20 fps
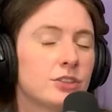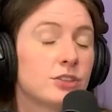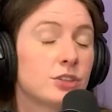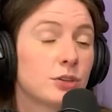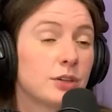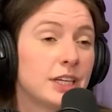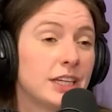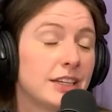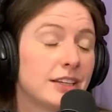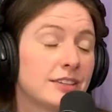
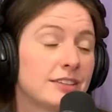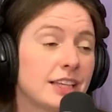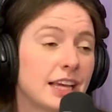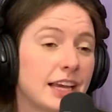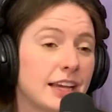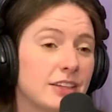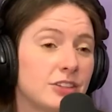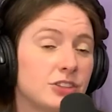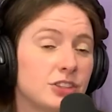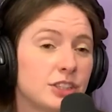he does that
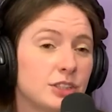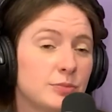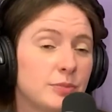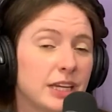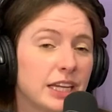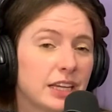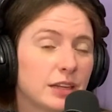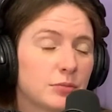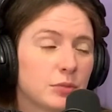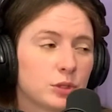and she's
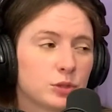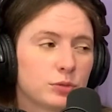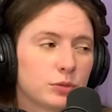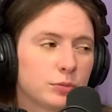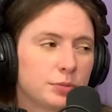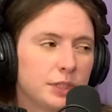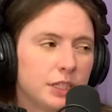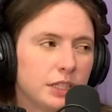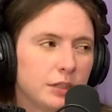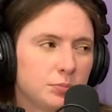banging multiple
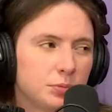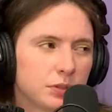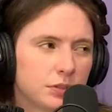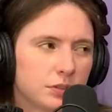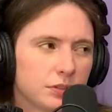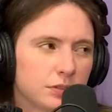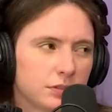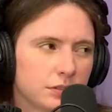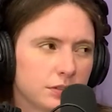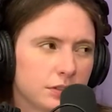
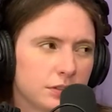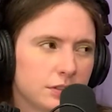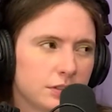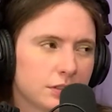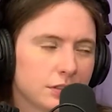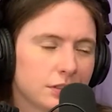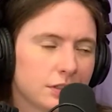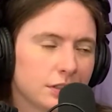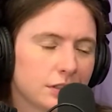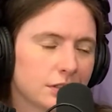people. It's
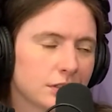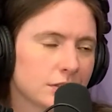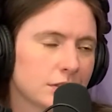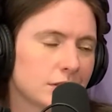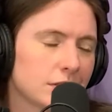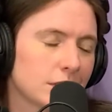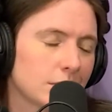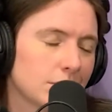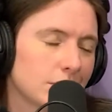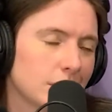like there's
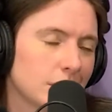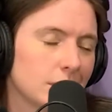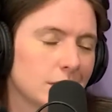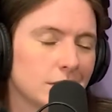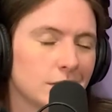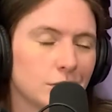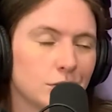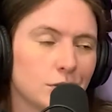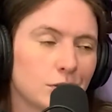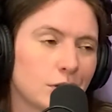some things
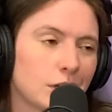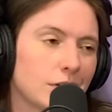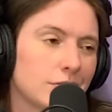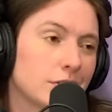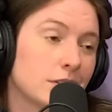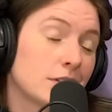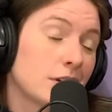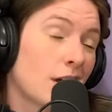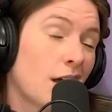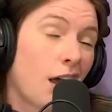you don't have
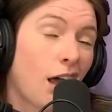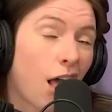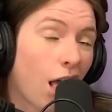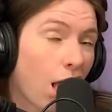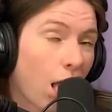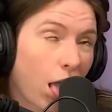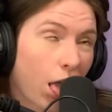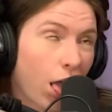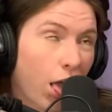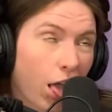to
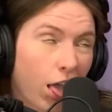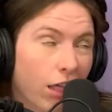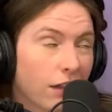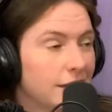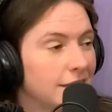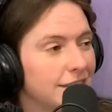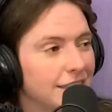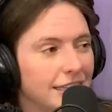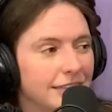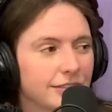
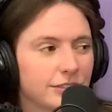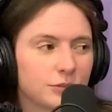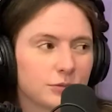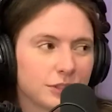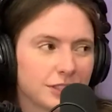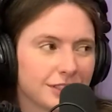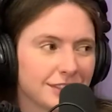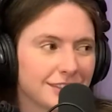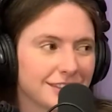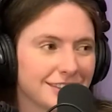tell everyone.
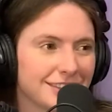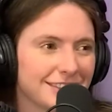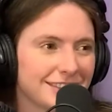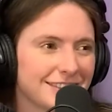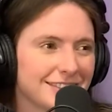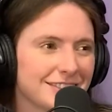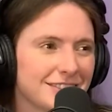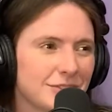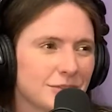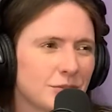
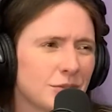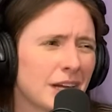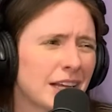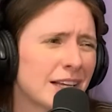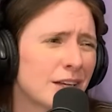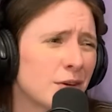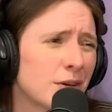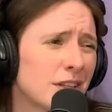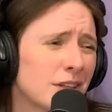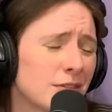Yeah. Why
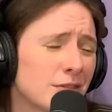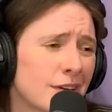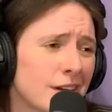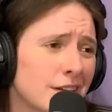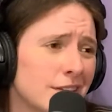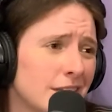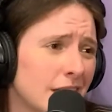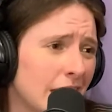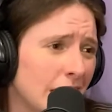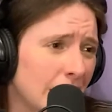go on the red
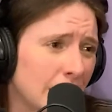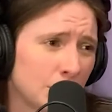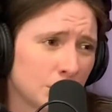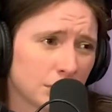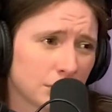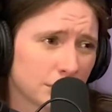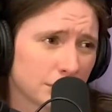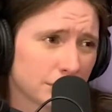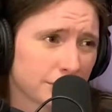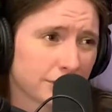
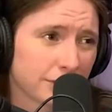table for that?